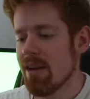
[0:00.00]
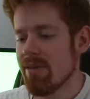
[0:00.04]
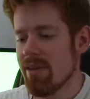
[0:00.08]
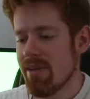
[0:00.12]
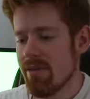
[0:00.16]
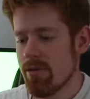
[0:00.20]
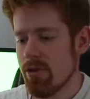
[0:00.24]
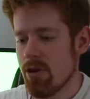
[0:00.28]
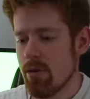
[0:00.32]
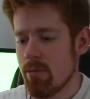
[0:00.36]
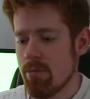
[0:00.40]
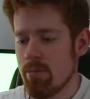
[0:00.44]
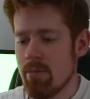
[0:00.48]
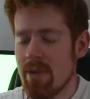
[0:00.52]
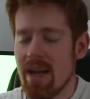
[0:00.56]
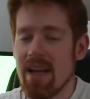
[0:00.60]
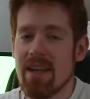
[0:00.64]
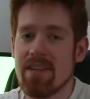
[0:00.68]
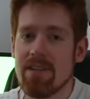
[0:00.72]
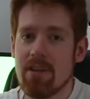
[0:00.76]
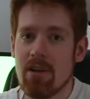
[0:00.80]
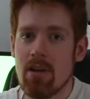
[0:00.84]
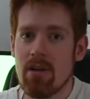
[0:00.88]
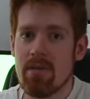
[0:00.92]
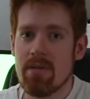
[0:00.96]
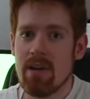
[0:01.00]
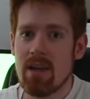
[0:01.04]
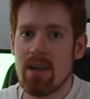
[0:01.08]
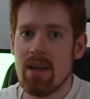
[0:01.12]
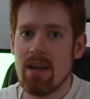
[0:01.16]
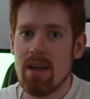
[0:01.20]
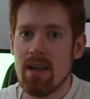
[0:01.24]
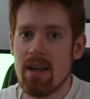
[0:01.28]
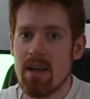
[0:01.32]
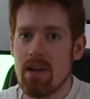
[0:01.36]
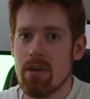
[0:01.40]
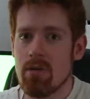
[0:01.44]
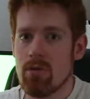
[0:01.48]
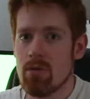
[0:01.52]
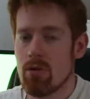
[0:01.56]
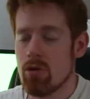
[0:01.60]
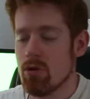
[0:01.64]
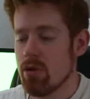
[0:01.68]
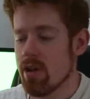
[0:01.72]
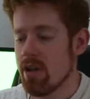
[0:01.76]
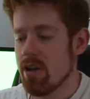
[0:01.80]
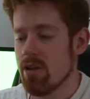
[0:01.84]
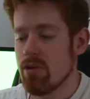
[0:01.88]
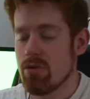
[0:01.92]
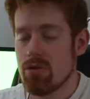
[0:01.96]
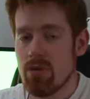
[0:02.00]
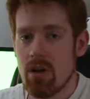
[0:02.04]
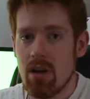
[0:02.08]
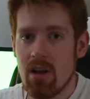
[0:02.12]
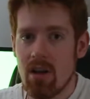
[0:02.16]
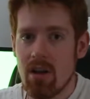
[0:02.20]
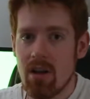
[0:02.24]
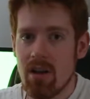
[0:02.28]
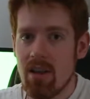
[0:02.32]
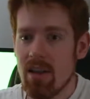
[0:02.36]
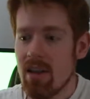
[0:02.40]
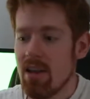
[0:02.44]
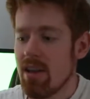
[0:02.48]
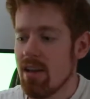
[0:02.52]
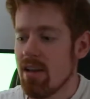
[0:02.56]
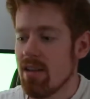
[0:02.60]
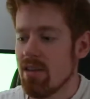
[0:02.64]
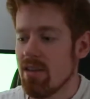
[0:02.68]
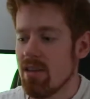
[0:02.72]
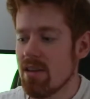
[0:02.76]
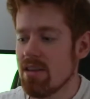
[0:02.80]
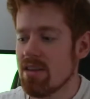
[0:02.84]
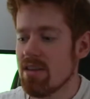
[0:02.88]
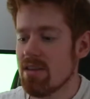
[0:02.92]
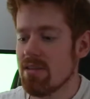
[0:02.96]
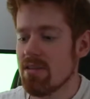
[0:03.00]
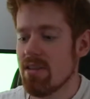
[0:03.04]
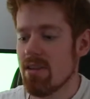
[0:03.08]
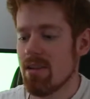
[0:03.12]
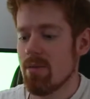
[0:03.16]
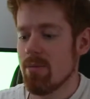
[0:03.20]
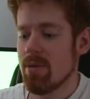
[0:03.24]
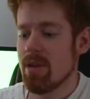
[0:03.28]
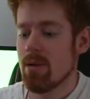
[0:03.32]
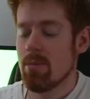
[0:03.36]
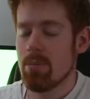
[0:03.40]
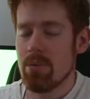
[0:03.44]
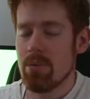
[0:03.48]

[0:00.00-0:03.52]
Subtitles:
if you have a group of mates over and you're all kind of drunk, this is going to be a